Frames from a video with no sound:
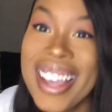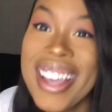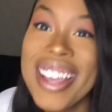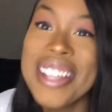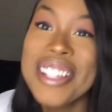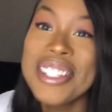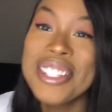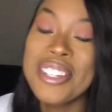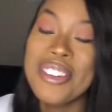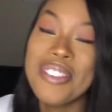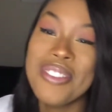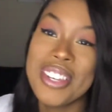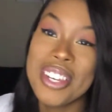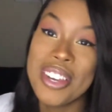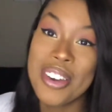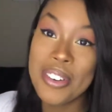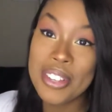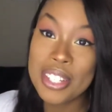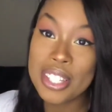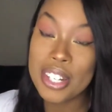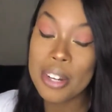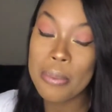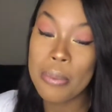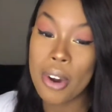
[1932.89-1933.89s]
So we go
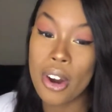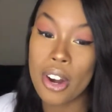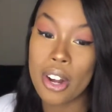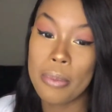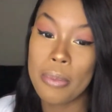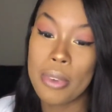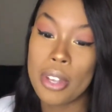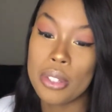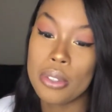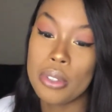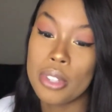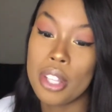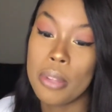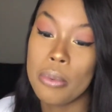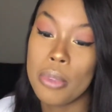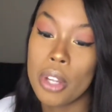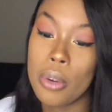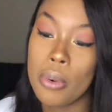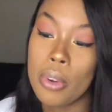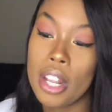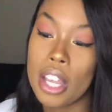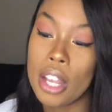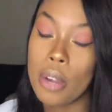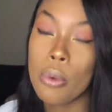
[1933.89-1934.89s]
into the party bus with them. They were like,